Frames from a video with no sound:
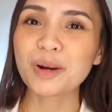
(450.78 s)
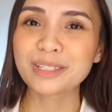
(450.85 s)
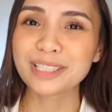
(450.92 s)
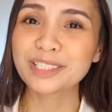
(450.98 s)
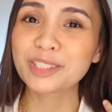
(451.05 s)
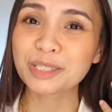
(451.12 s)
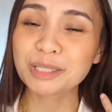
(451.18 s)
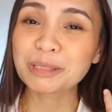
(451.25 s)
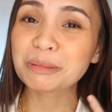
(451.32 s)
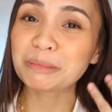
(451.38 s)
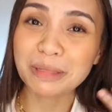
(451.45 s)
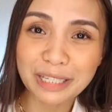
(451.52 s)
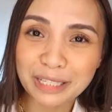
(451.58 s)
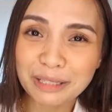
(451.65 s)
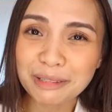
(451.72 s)
course, it's just
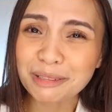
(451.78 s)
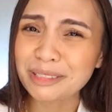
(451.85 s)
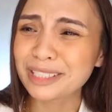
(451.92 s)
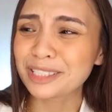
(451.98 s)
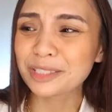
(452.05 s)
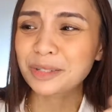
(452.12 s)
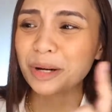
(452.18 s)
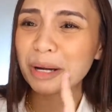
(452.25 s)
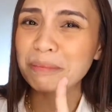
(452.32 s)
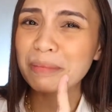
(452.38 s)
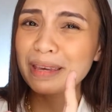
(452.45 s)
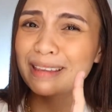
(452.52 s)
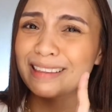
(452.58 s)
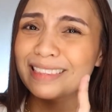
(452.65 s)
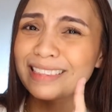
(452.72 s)
me, you know,
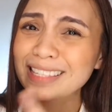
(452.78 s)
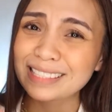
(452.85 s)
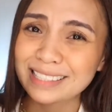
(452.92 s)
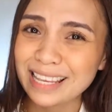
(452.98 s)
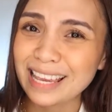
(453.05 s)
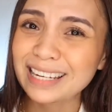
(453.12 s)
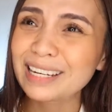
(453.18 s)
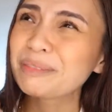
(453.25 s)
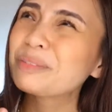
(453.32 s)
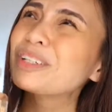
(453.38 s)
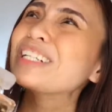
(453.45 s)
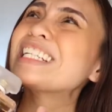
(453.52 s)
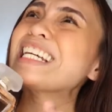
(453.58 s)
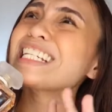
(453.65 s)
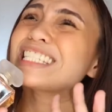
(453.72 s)
describing the scent.
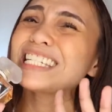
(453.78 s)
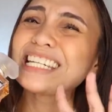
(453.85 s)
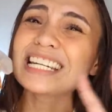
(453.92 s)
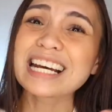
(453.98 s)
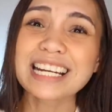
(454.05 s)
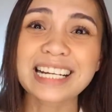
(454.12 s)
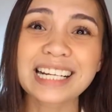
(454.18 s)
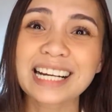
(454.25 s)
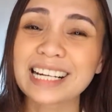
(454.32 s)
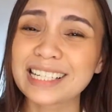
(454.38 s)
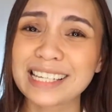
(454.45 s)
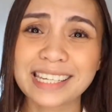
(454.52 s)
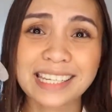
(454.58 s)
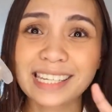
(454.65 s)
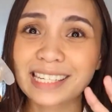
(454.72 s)
We're not siya
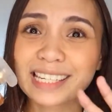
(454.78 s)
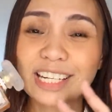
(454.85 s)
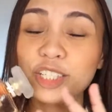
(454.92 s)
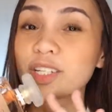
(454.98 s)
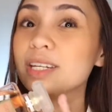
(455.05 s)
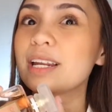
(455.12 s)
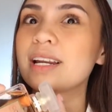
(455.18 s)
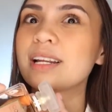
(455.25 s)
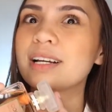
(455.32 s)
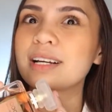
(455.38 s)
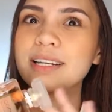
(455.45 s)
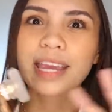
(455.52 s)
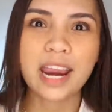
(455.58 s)
inananga